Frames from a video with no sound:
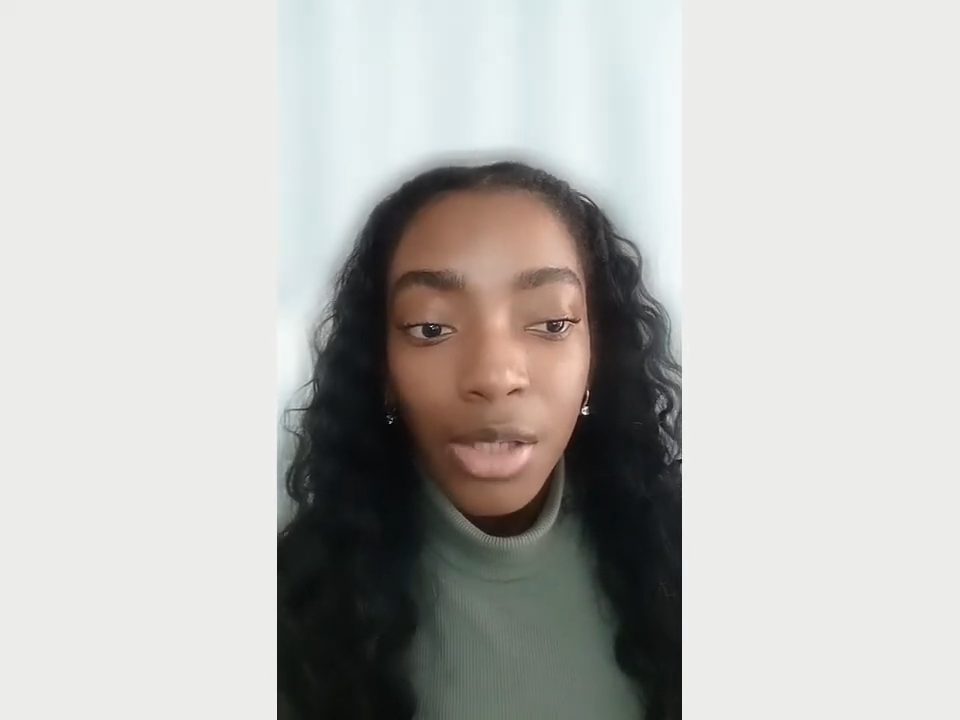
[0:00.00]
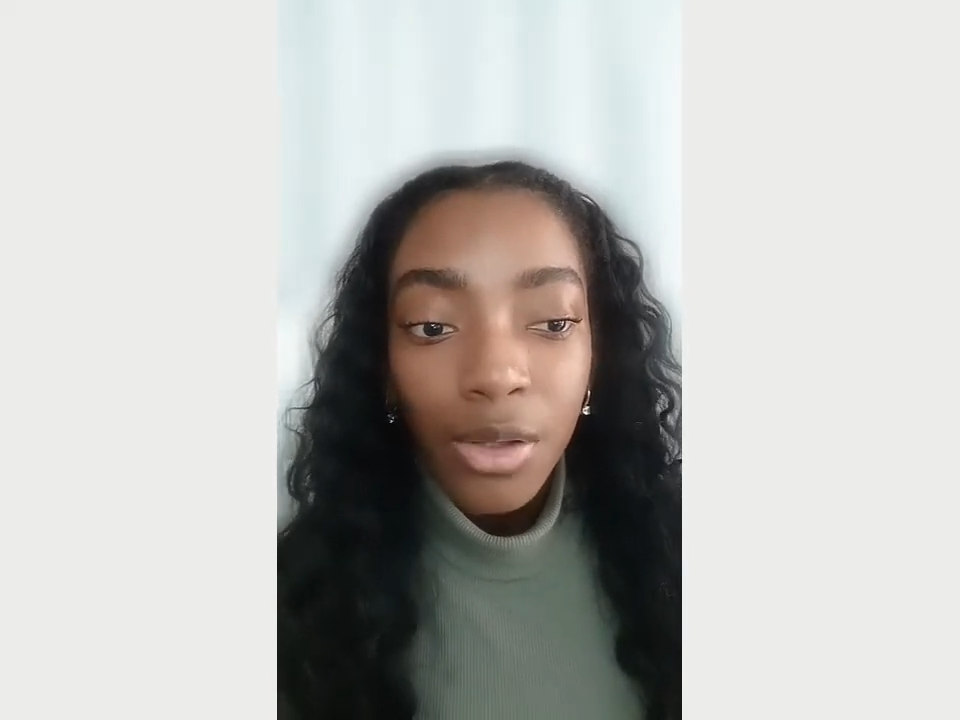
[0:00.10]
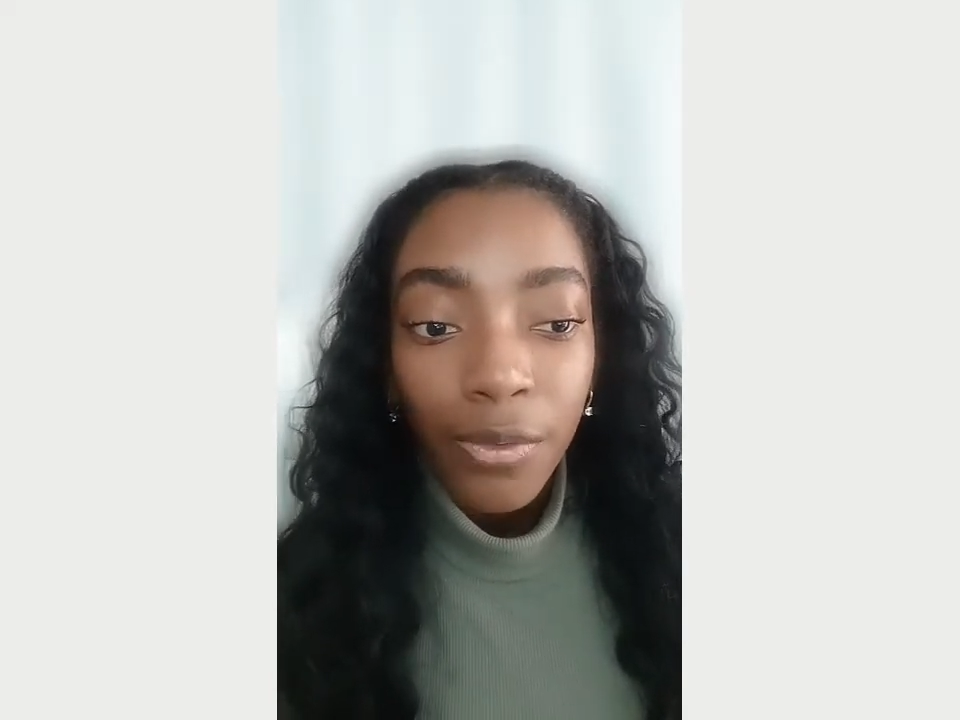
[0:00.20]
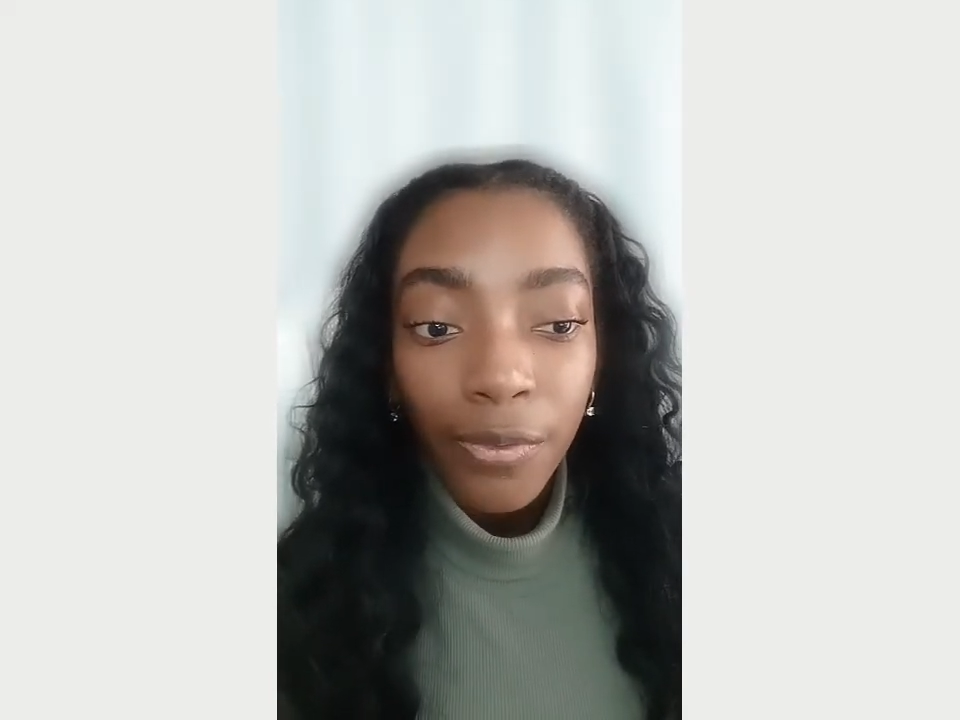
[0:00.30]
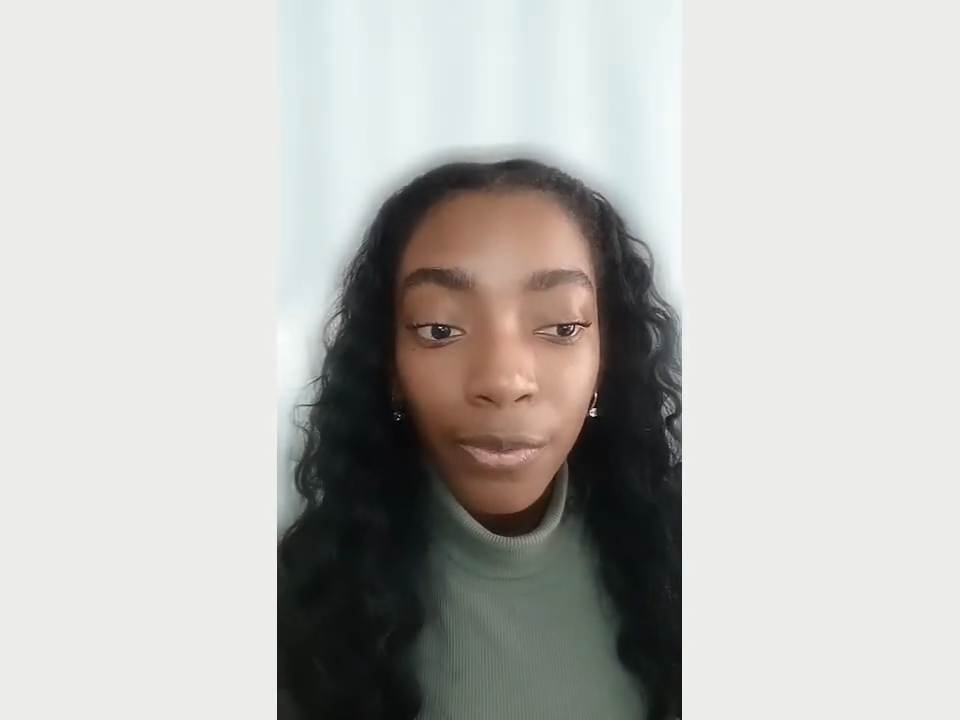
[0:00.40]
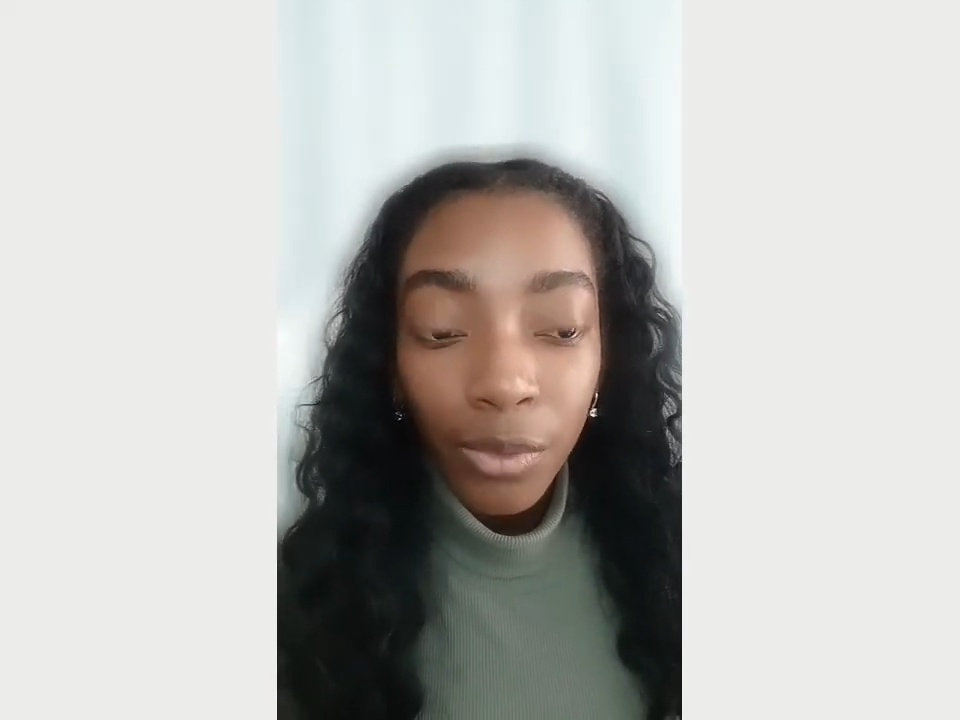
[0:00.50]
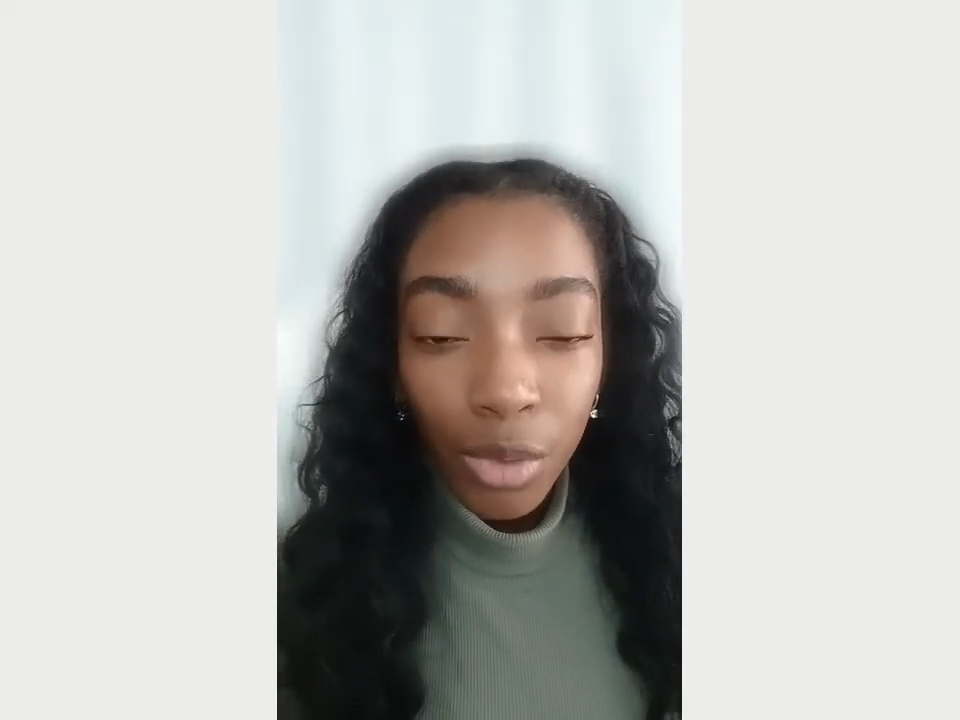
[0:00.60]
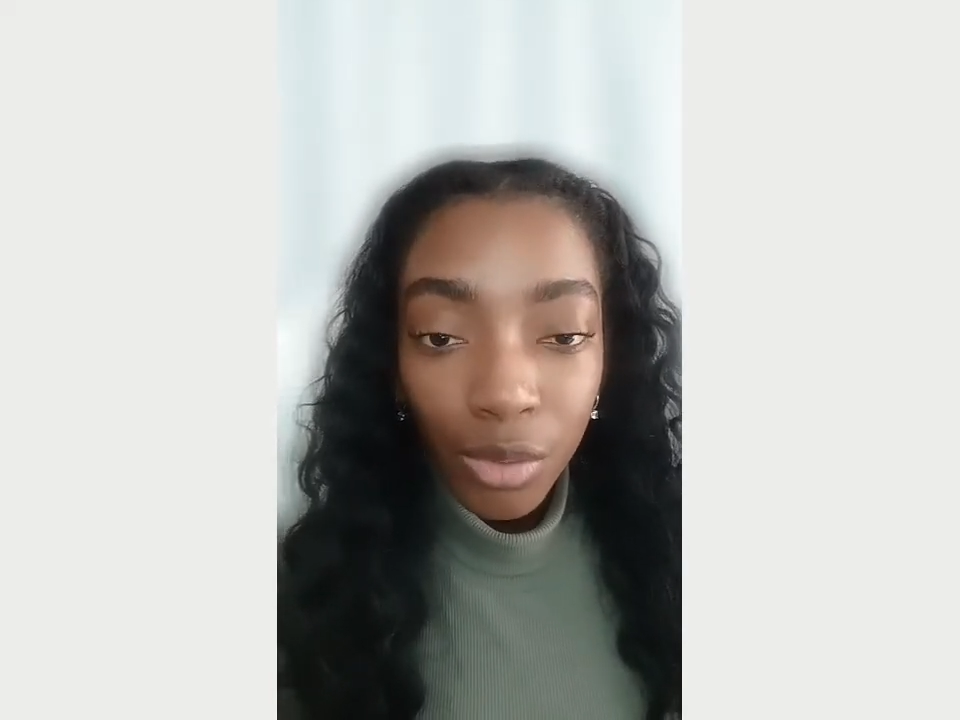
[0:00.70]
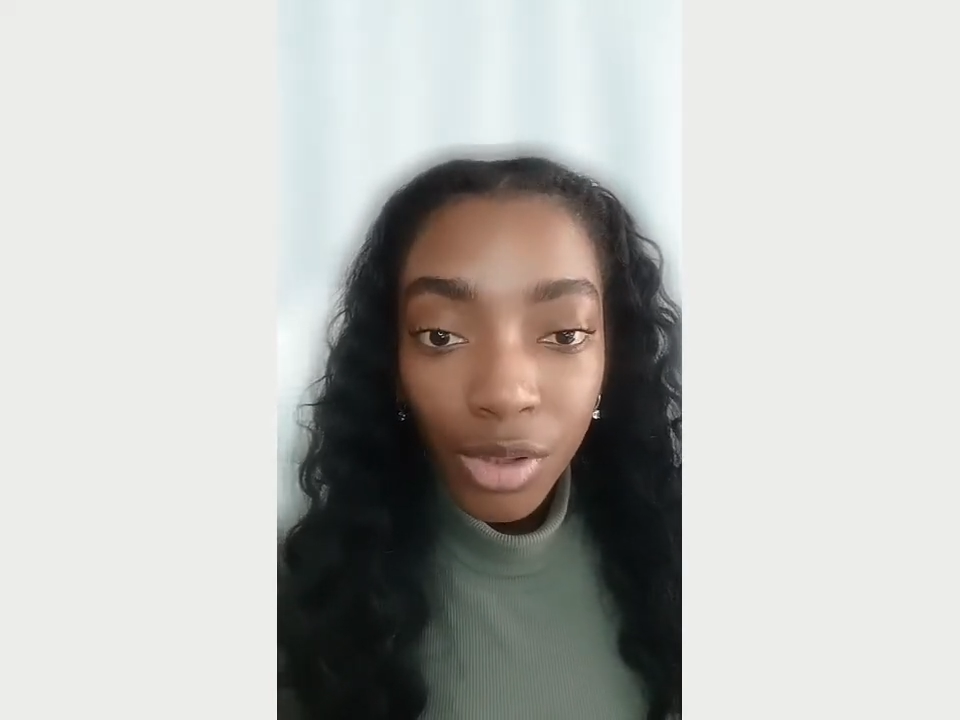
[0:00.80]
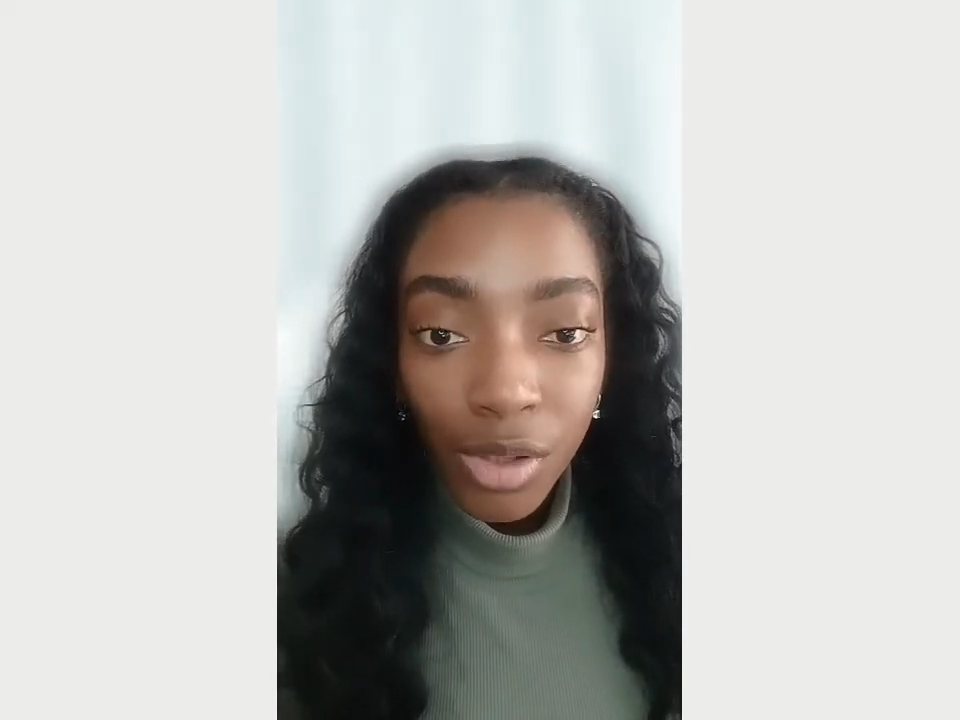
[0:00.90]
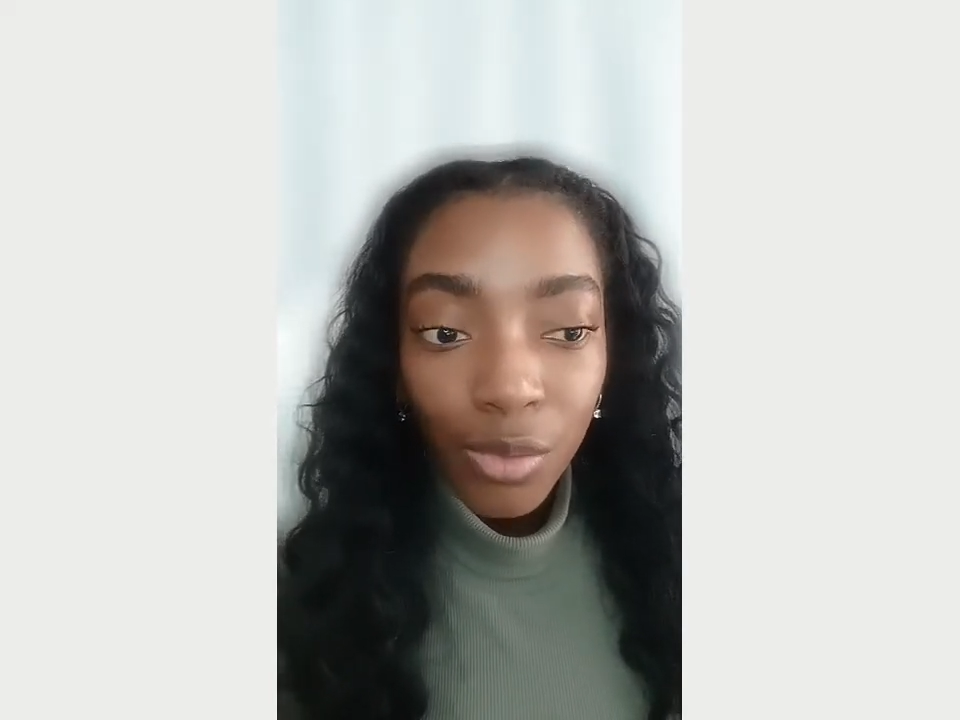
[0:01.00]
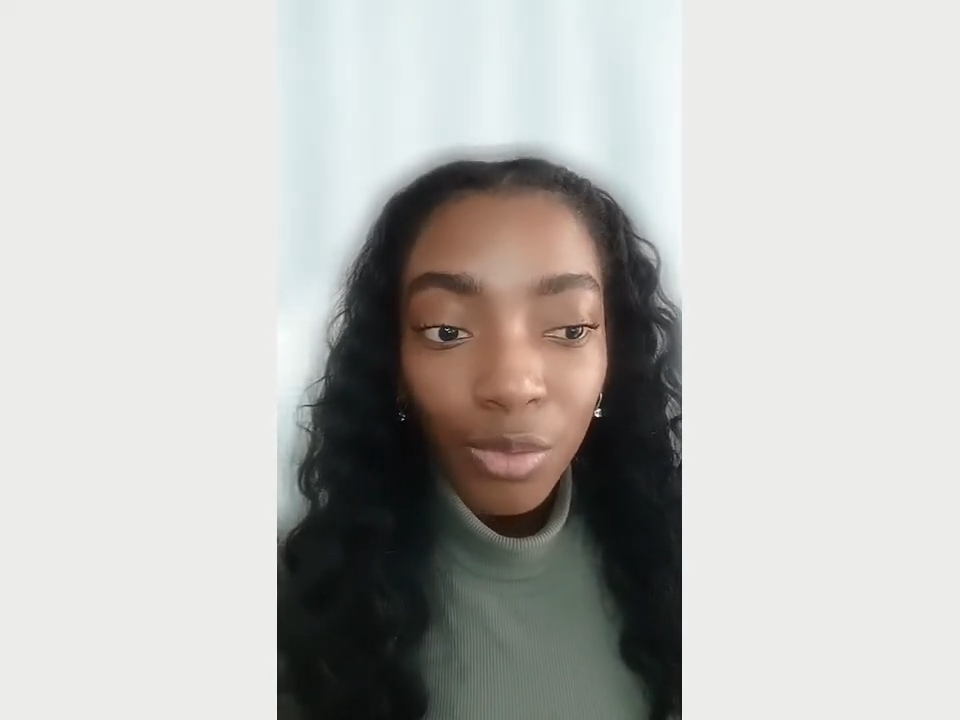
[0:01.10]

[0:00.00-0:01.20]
The fruits